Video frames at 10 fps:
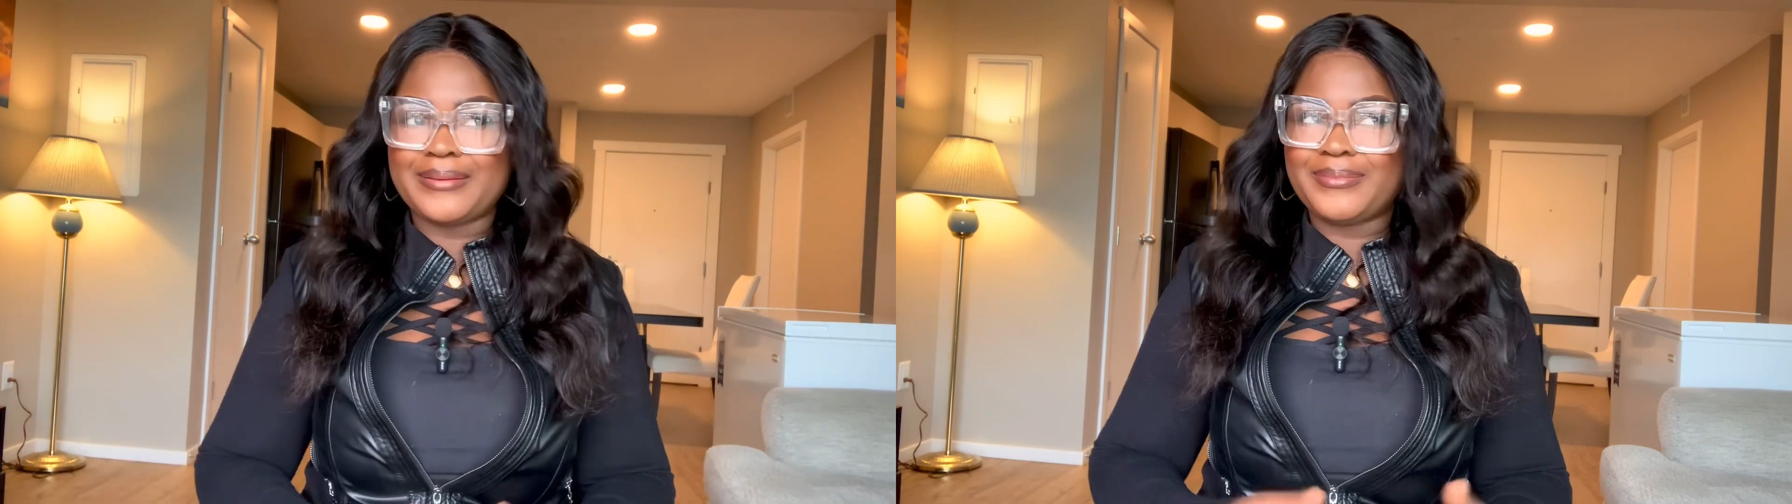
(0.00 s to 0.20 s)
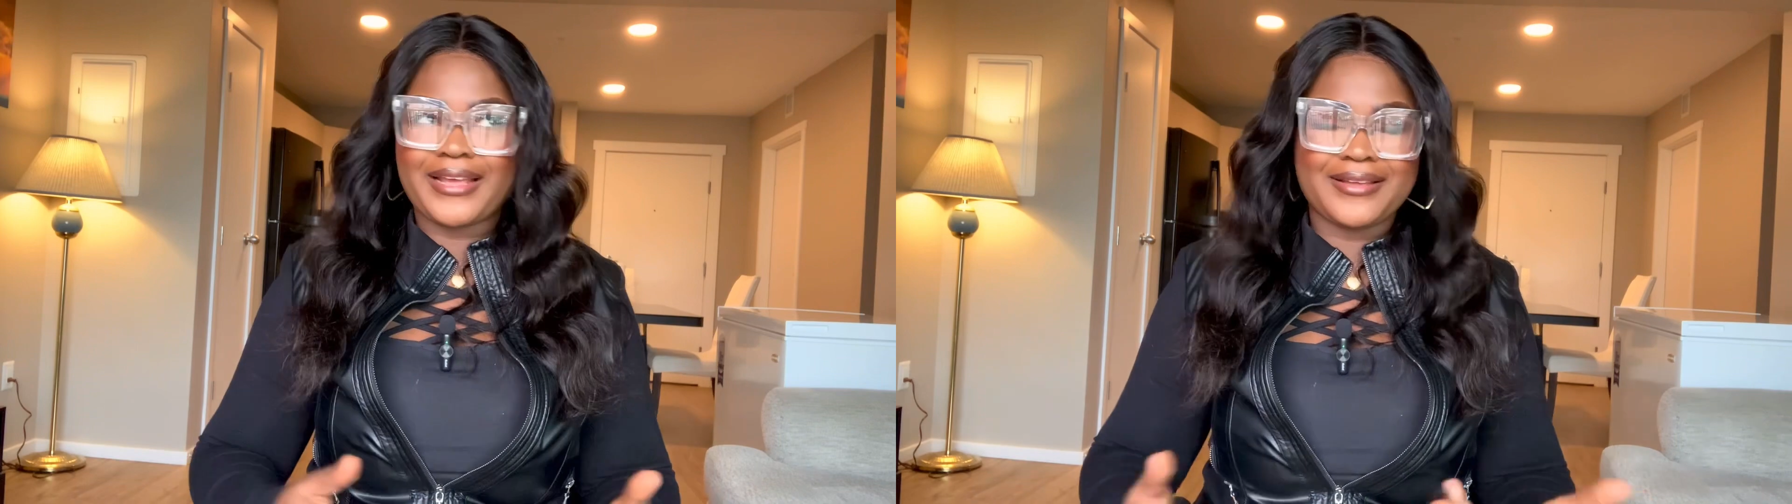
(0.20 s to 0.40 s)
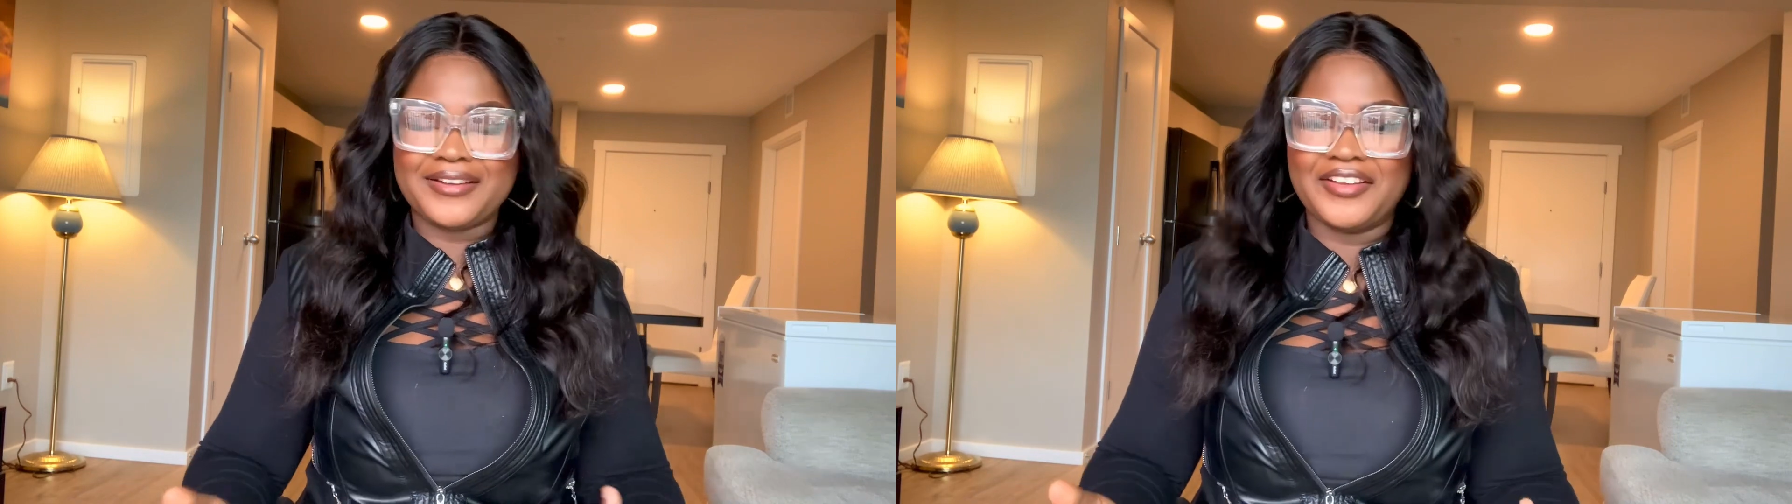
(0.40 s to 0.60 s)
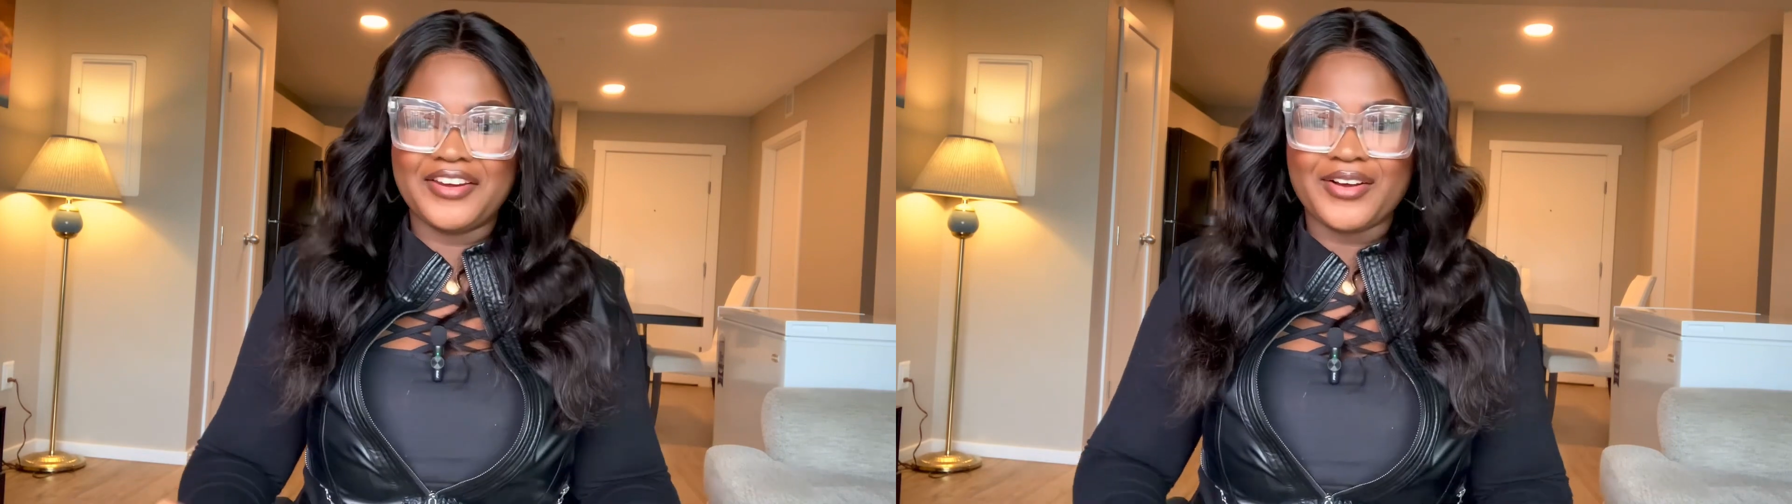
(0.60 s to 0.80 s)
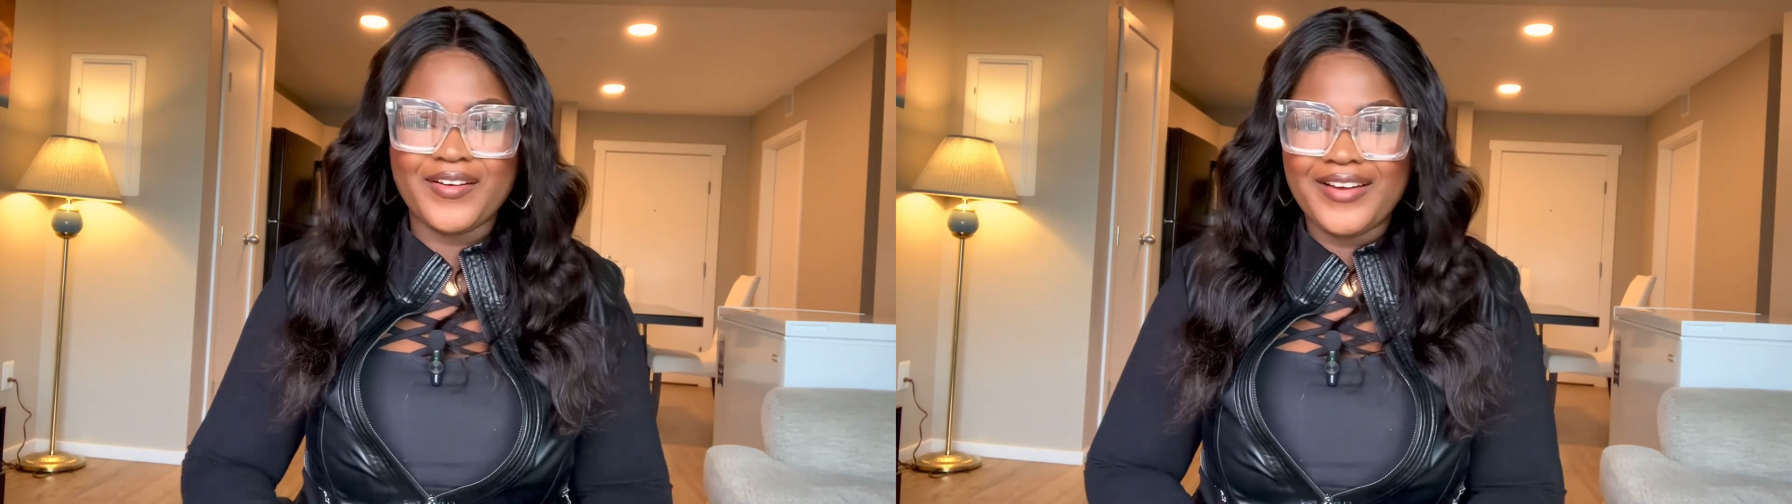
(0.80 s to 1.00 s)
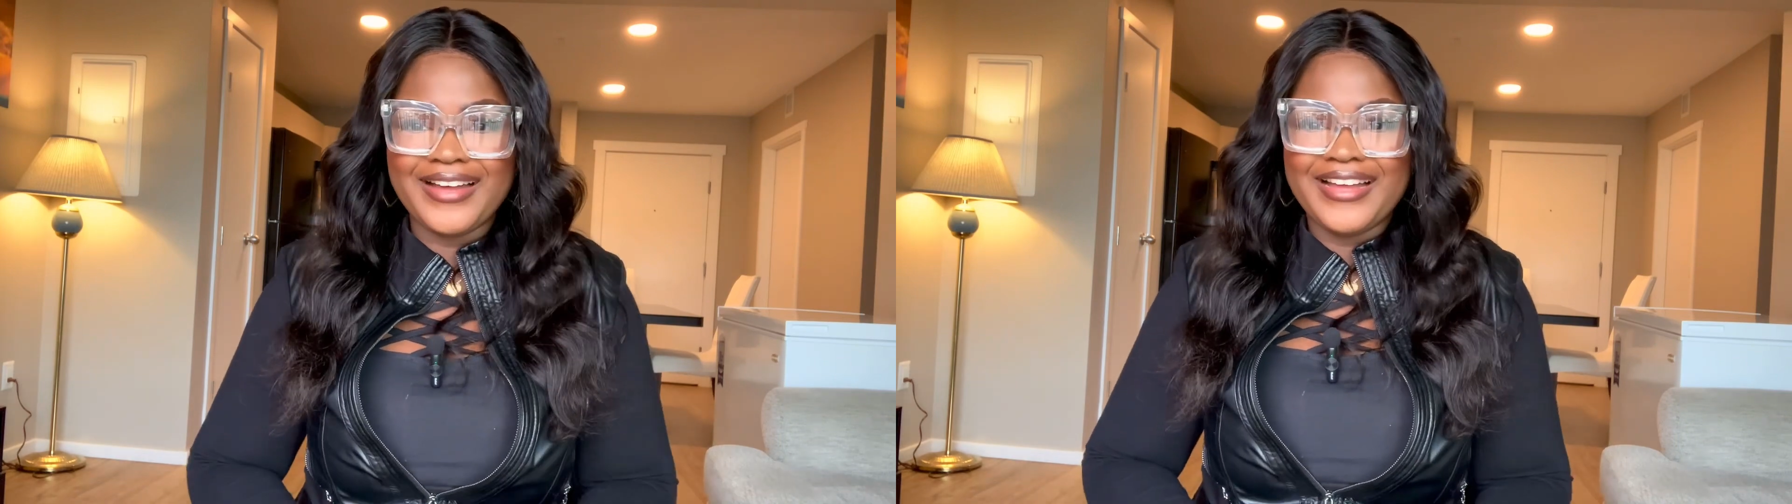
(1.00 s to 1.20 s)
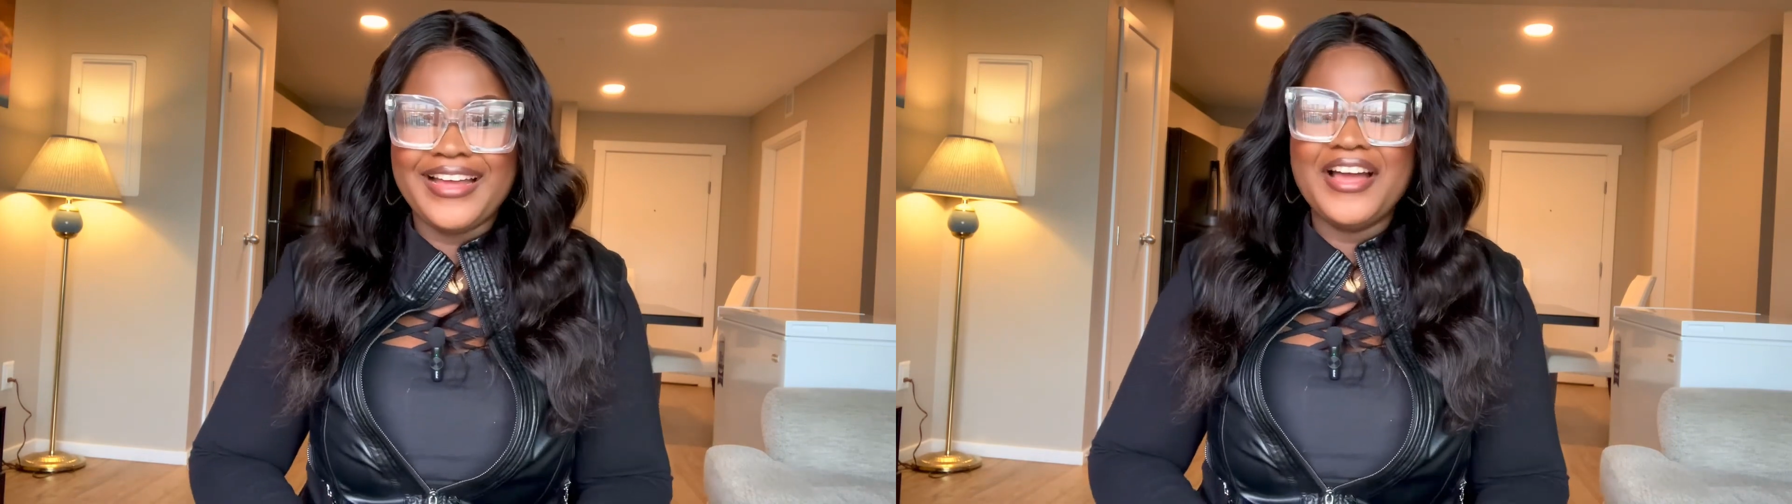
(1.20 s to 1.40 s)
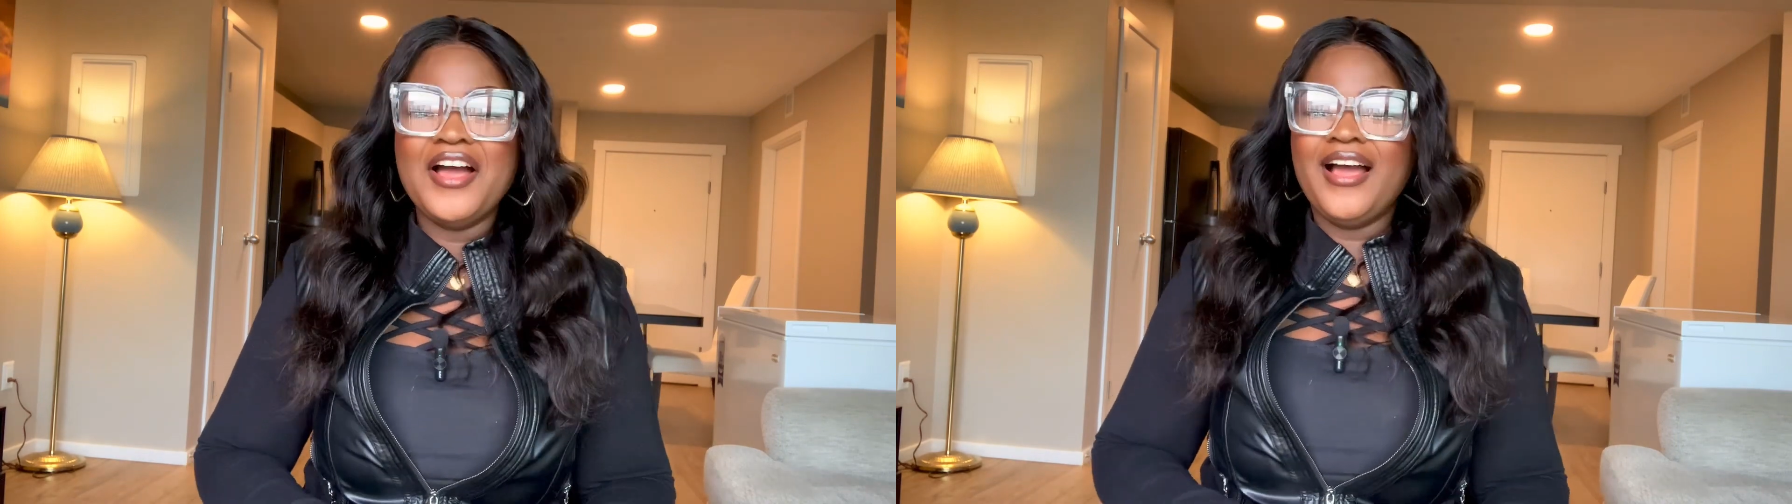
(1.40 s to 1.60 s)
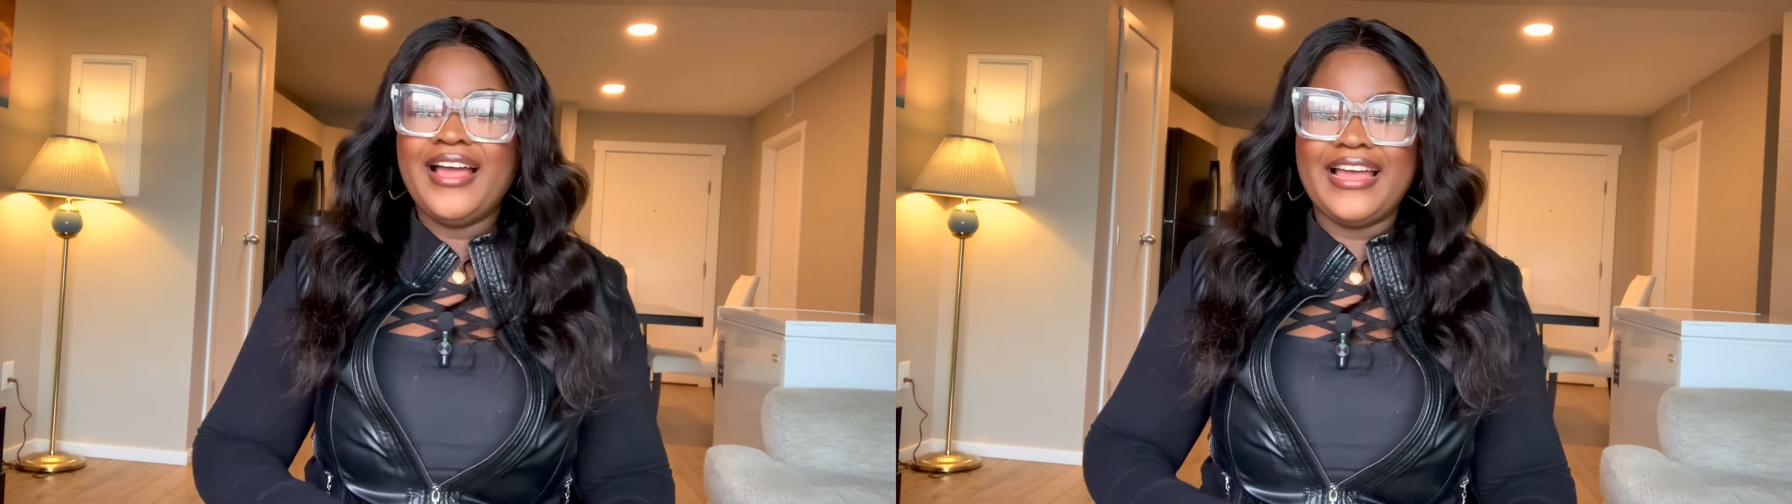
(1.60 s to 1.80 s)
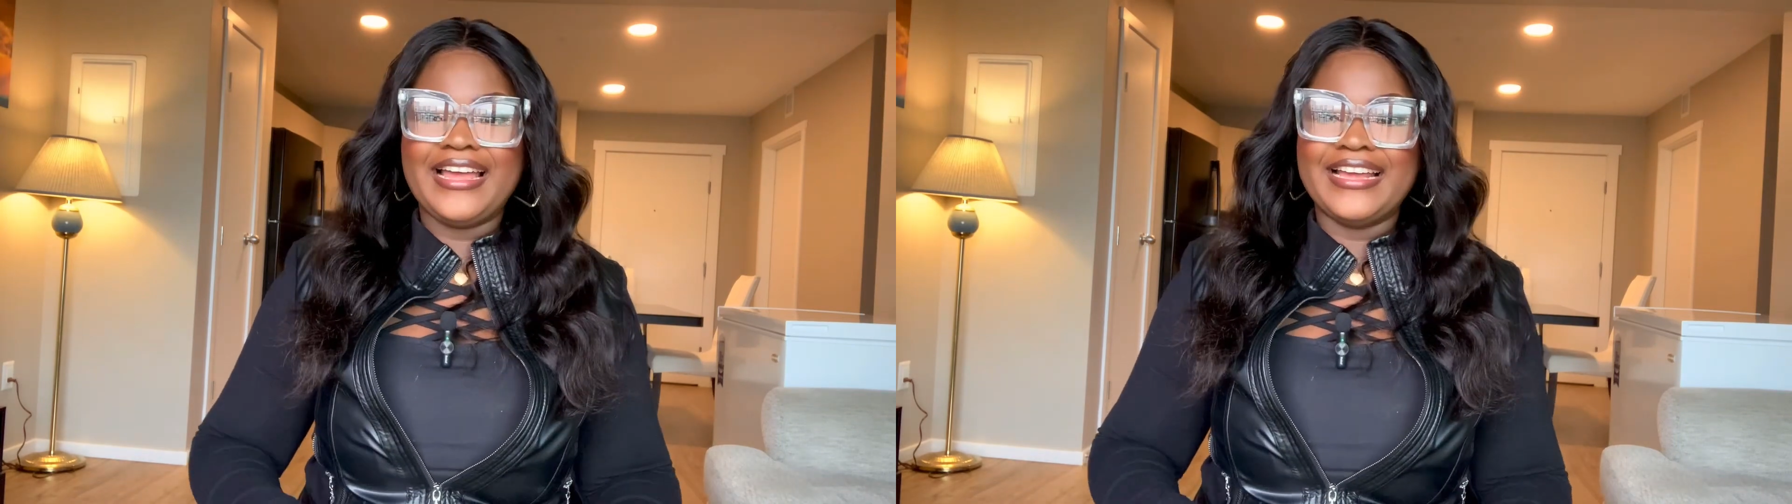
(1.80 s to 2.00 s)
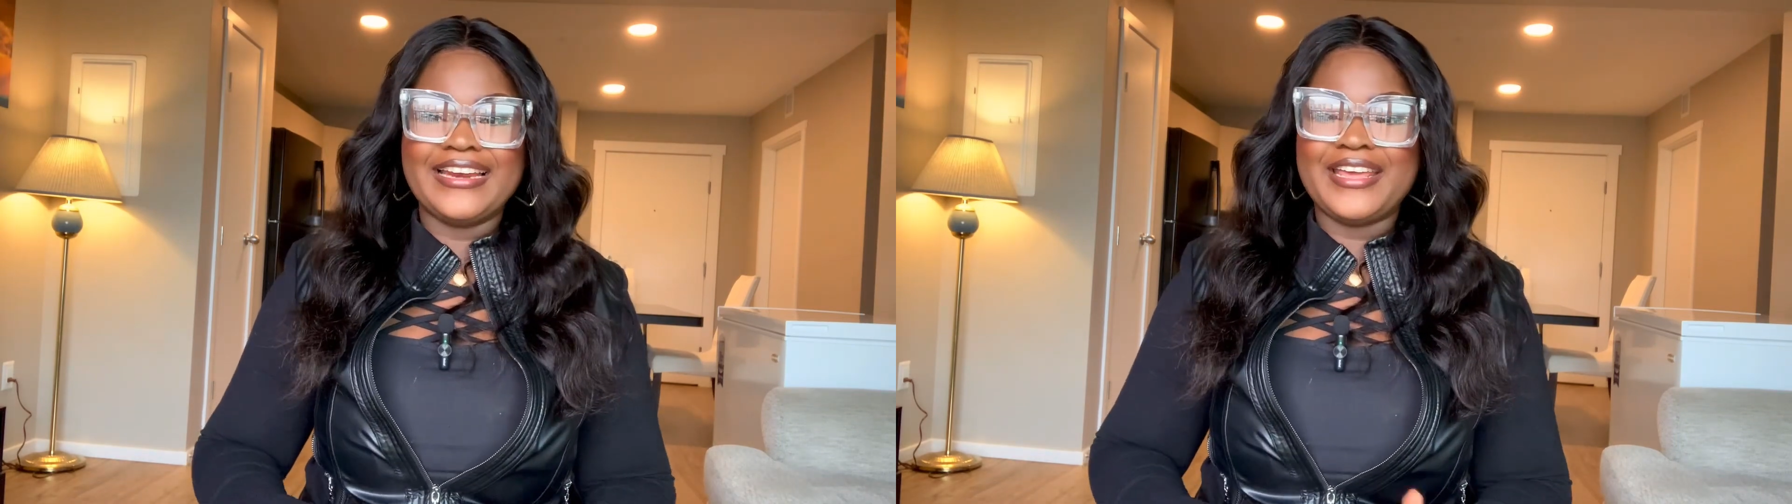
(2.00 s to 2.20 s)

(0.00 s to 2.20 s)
I'm like, and